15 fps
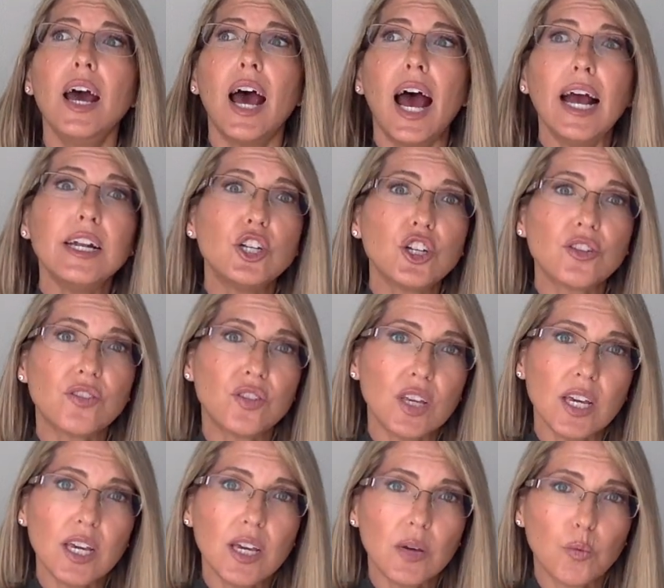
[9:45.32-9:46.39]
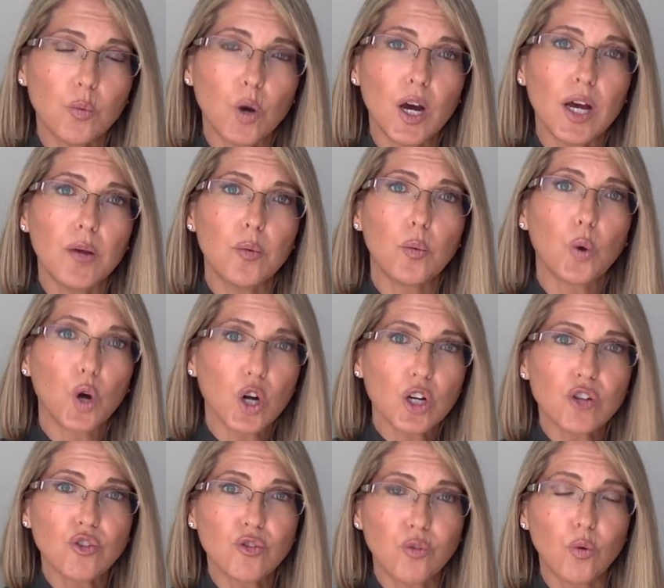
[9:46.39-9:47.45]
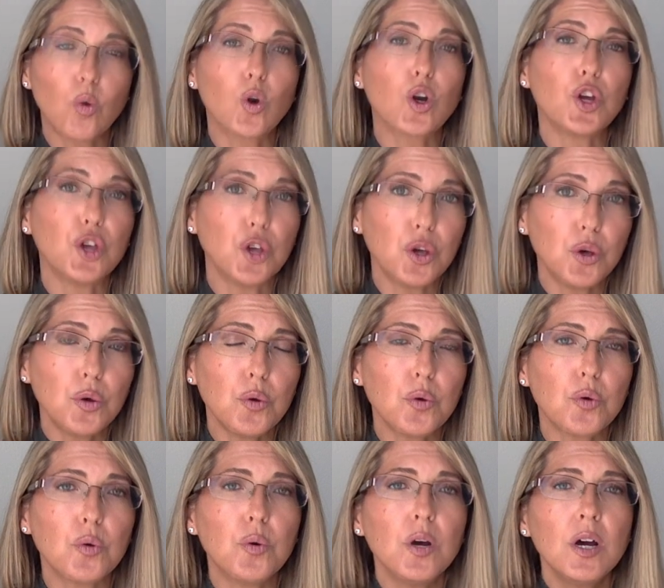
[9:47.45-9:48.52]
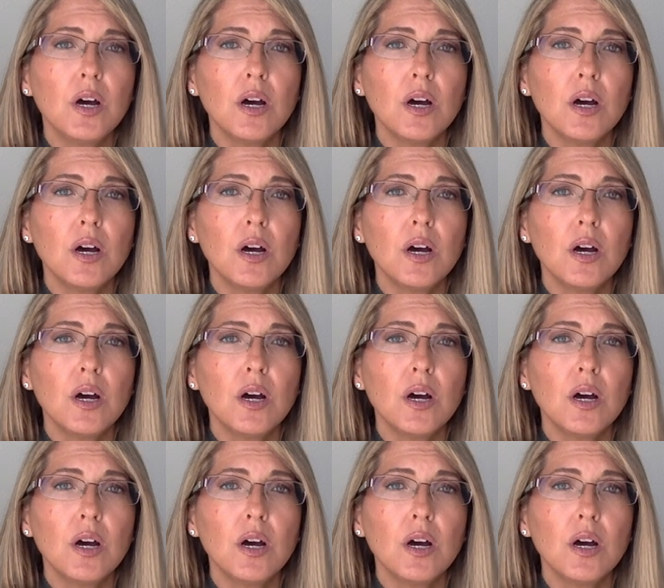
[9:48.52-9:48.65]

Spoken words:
and just see what works for you.